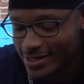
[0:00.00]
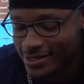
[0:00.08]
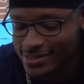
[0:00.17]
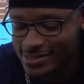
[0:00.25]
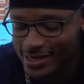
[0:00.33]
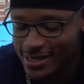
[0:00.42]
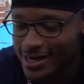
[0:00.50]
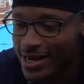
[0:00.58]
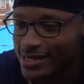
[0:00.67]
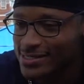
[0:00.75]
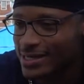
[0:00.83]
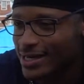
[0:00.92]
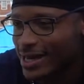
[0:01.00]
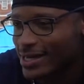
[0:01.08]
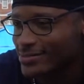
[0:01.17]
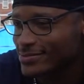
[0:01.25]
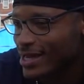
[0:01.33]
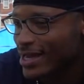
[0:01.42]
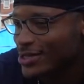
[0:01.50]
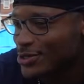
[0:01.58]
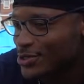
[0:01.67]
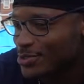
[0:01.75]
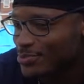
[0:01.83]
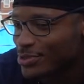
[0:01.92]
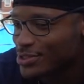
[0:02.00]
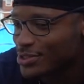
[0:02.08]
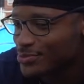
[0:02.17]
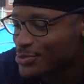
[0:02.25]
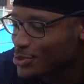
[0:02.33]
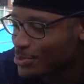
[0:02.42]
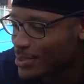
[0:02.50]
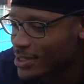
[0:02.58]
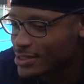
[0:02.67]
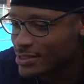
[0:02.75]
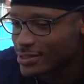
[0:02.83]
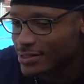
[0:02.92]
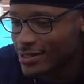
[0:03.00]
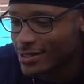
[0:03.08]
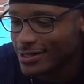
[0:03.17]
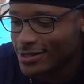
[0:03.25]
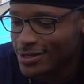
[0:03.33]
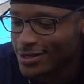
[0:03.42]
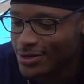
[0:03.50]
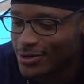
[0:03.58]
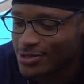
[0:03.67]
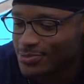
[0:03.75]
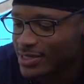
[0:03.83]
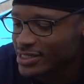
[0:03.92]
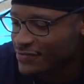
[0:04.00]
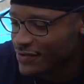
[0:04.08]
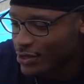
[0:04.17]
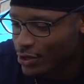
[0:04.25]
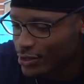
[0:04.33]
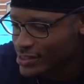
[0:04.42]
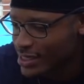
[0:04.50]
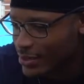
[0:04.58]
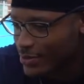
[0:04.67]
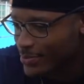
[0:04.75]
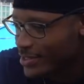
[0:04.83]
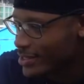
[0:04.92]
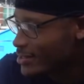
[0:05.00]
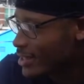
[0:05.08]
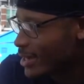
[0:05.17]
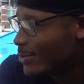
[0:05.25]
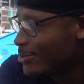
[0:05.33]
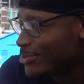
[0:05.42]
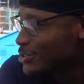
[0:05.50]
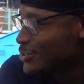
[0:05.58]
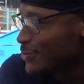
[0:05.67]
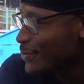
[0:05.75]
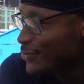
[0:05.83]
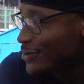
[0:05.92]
understanding that, it's like I can only push them so much, you know, especially if they're alongside with me. Like, I'm going to push the people